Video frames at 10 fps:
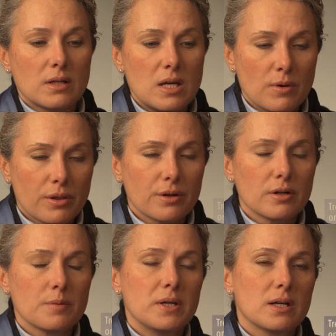
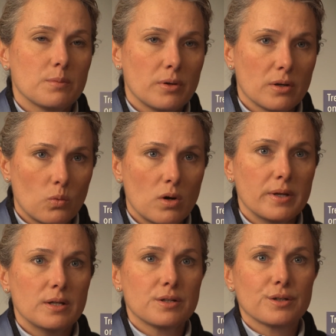Chemotherapy can put a
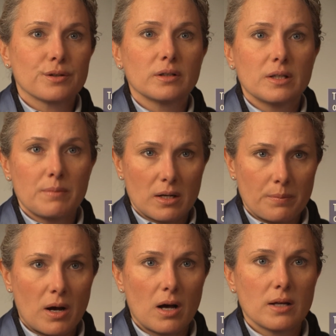woman into early
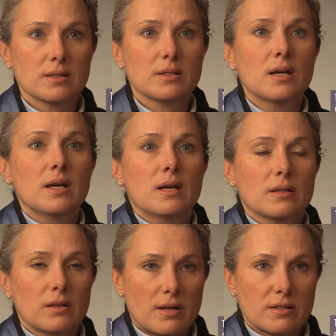menopause.
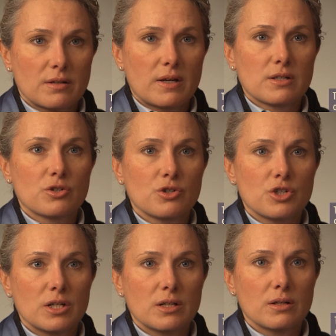The loss of
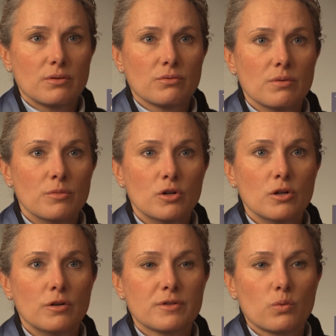estrogen
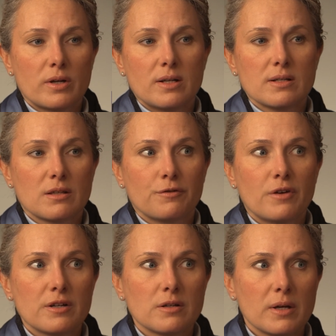removes what is the
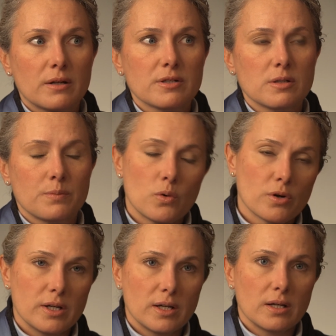fundamental
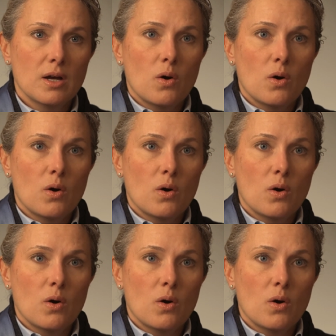supporting